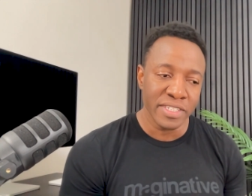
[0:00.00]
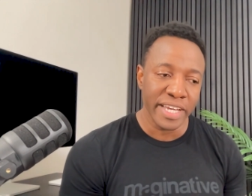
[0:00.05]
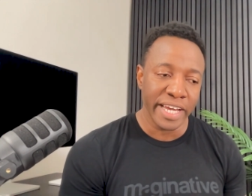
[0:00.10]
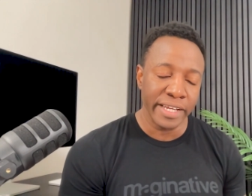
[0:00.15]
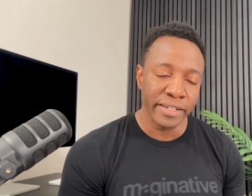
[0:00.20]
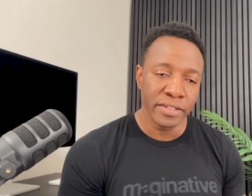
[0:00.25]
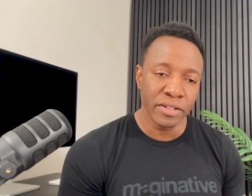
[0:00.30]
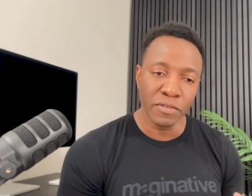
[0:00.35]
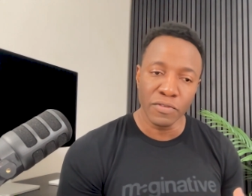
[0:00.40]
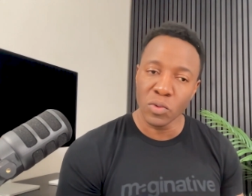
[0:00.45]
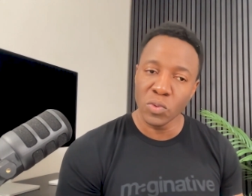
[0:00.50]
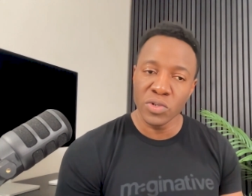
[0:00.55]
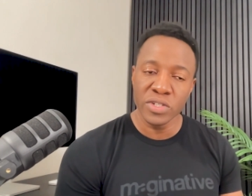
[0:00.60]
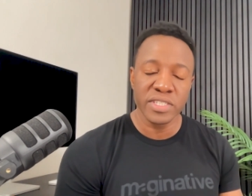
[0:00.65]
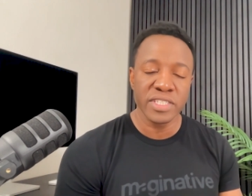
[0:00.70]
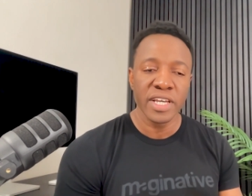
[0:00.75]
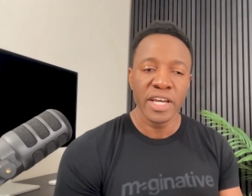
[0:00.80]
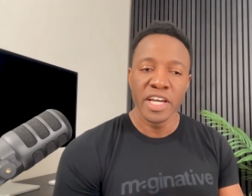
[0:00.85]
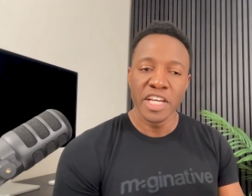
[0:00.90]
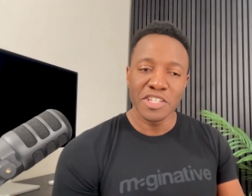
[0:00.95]
And of
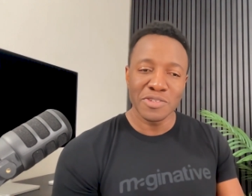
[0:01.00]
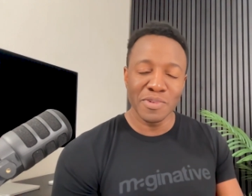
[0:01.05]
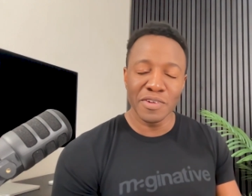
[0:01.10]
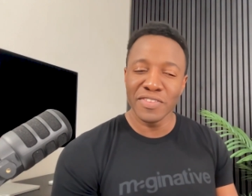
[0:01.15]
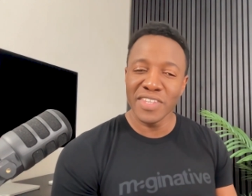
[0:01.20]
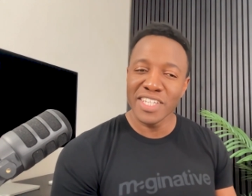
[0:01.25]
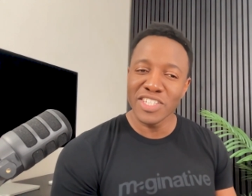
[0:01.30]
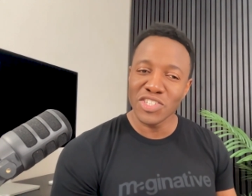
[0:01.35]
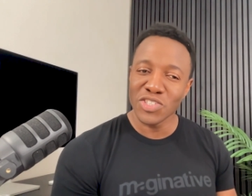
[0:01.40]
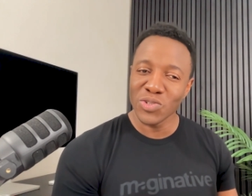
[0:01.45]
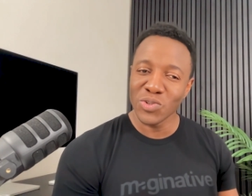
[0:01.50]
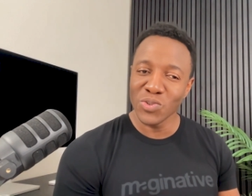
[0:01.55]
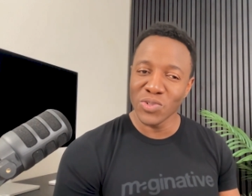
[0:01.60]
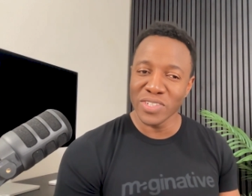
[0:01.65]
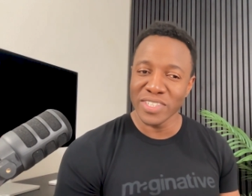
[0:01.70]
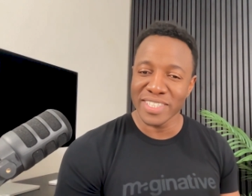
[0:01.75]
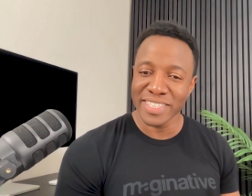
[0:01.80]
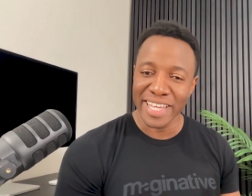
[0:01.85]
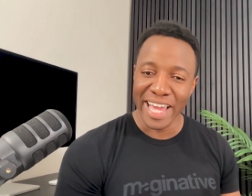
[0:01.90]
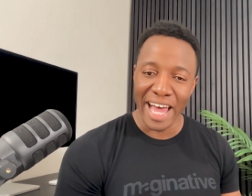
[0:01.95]
course, some of these
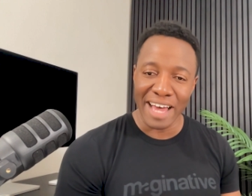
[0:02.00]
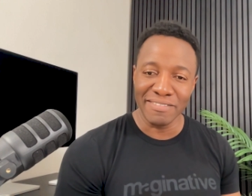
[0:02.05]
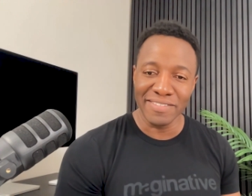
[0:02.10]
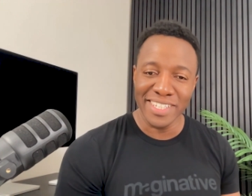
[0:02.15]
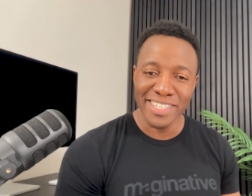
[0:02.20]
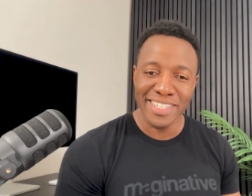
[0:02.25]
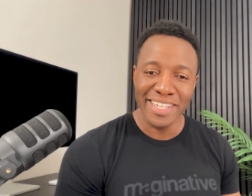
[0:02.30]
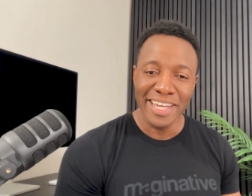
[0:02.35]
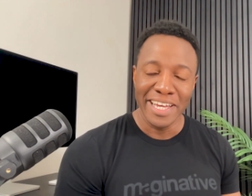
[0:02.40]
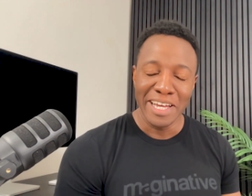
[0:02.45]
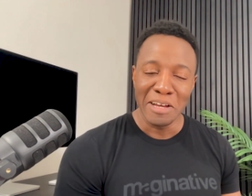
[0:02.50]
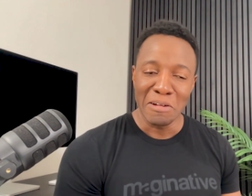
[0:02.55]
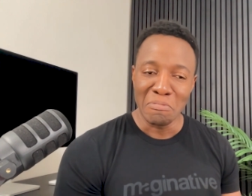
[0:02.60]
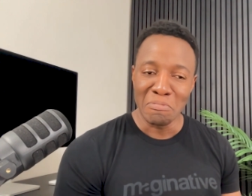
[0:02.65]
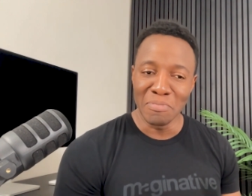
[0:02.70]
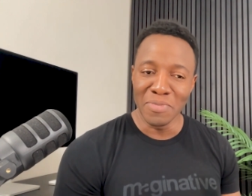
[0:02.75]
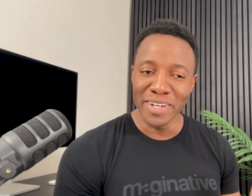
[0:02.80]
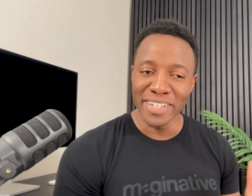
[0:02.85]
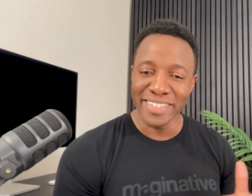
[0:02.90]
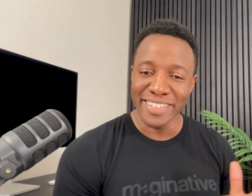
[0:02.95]
tools have it
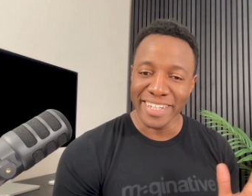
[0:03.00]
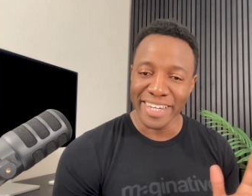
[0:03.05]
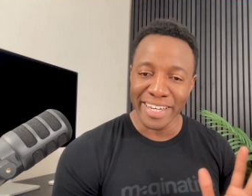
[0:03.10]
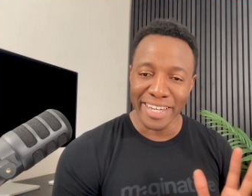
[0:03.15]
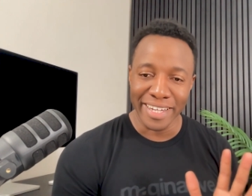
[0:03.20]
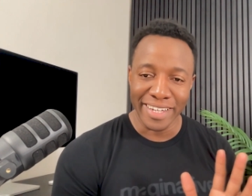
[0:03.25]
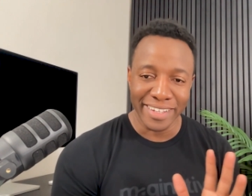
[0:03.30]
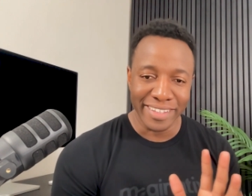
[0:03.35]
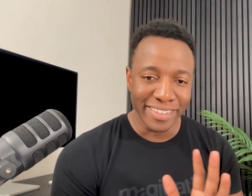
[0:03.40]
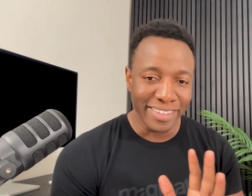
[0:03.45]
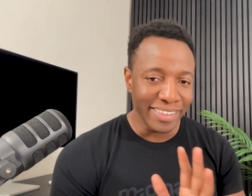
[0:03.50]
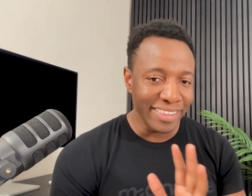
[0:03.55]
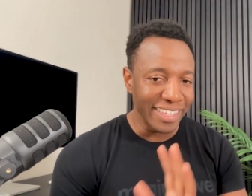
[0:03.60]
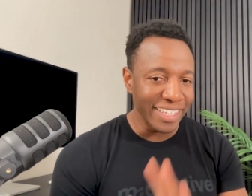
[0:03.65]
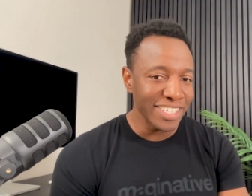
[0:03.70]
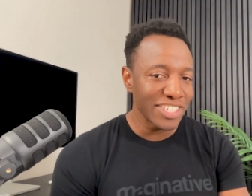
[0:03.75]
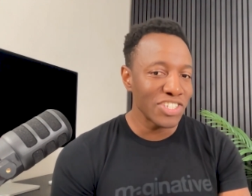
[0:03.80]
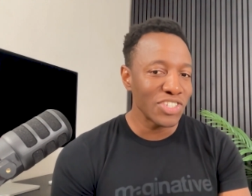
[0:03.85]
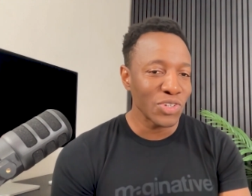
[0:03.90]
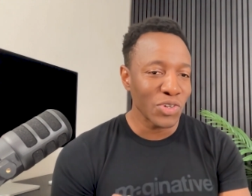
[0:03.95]
but uh,
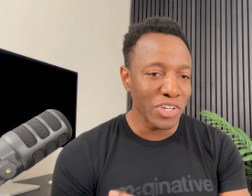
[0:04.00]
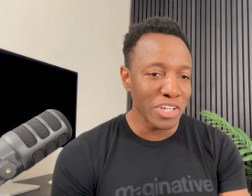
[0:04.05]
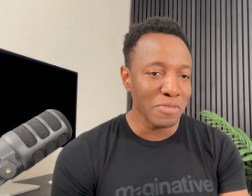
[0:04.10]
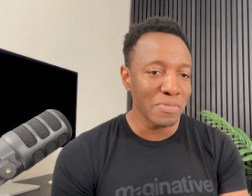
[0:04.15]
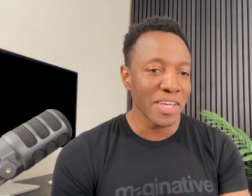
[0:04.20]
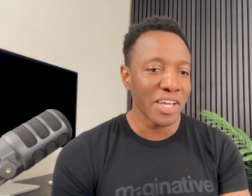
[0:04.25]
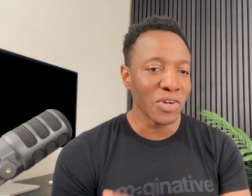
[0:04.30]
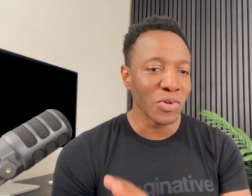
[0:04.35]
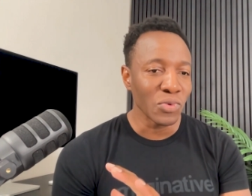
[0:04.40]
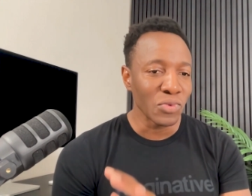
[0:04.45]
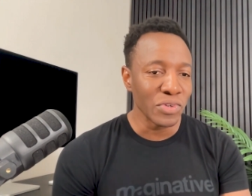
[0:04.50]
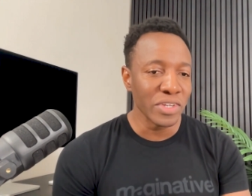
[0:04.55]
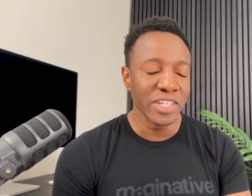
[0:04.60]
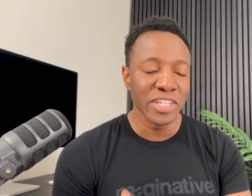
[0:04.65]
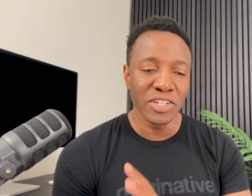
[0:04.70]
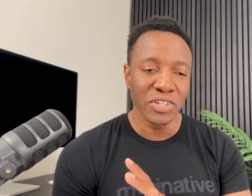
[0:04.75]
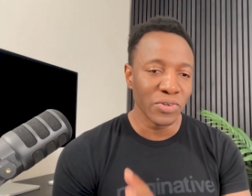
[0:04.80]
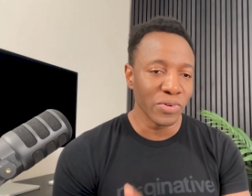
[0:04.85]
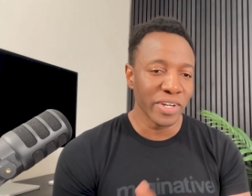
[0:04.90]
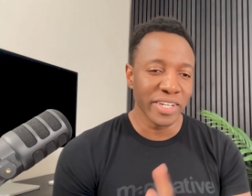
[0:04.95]
this is going to be a
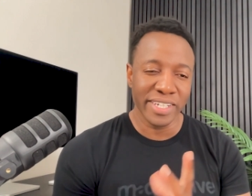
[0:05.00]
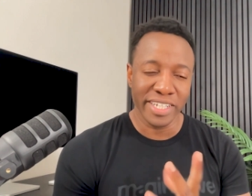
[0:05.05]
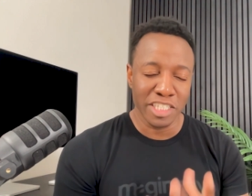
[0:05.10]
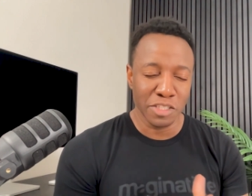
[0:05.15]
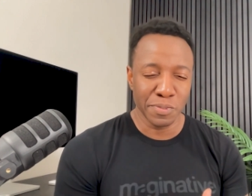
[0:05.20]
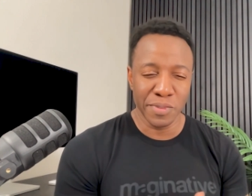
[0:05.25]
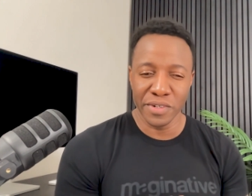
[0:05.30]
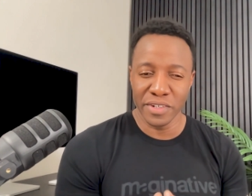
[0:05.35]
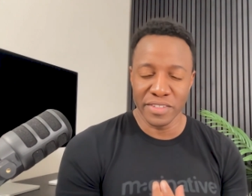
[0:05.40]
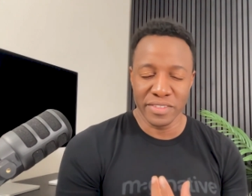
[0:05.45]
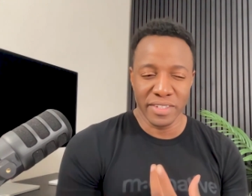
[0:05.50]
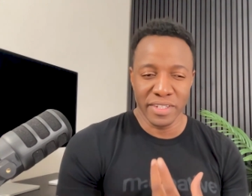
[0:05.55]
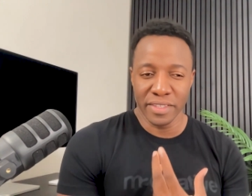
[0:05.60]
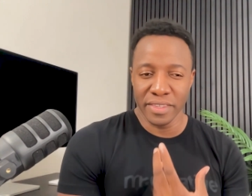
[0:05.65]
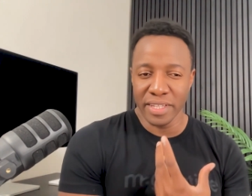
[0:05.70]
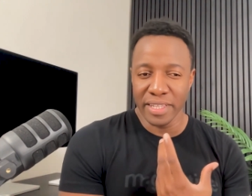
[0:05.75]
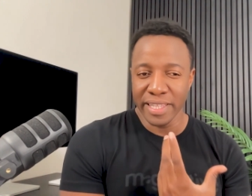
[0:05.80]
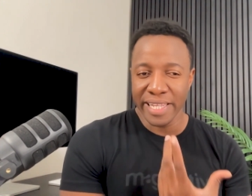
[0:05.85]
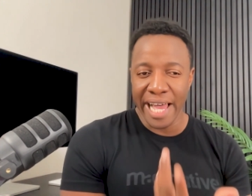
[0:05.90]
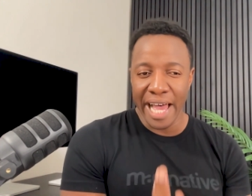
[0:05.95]
really great experience. The,
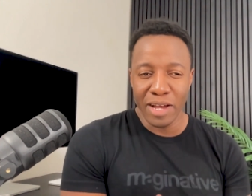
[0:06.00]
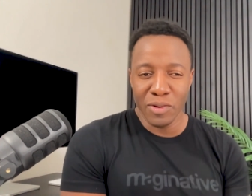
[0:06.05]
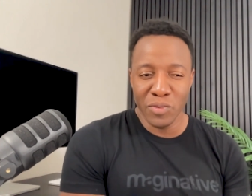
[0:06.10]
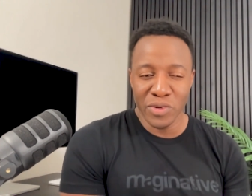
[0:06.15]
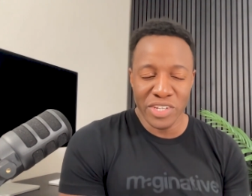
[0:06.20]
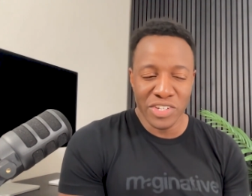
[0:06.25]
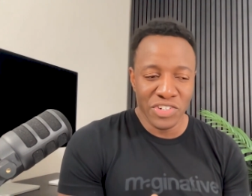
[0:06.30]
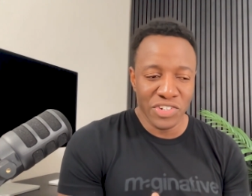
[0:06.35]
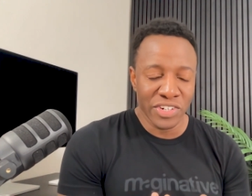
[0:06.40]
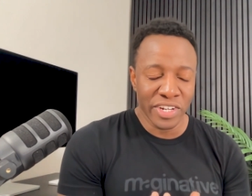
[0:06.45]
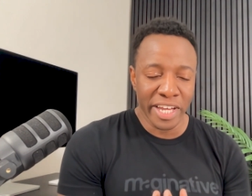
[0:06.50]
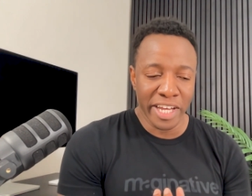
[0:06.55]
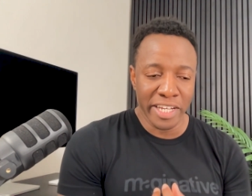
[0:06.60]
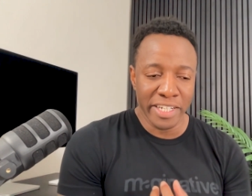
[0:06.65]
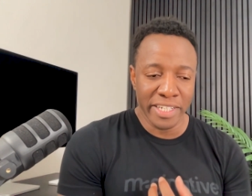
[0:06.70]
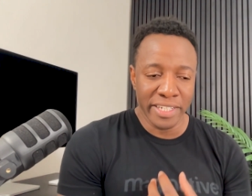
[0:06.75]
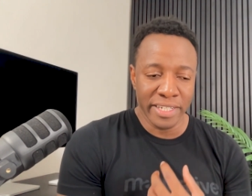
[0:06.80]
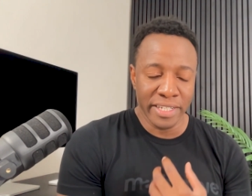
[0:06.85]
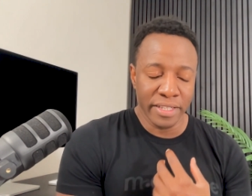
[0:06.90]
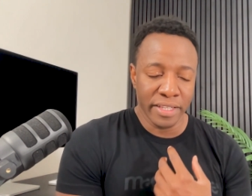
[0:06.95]
the language
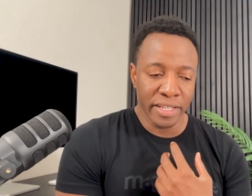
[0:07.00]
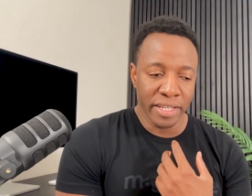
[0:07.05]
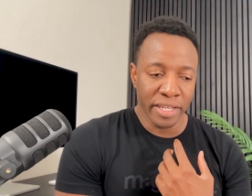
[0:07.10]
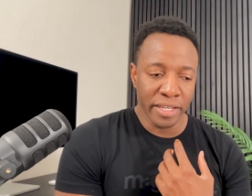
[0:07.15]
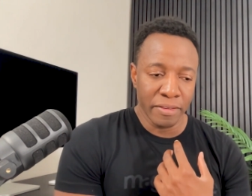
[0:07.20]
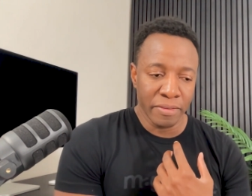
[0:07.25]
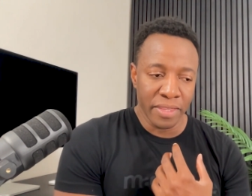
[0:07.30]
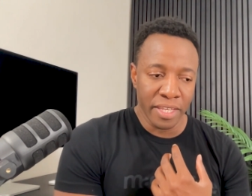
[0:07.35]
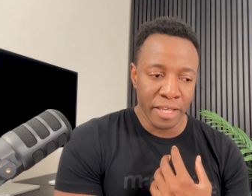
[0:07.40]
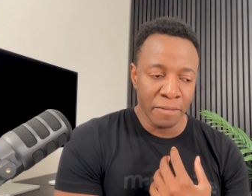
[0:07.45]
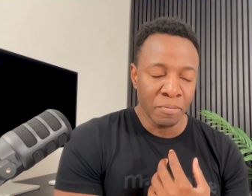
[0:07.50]
and the, the, the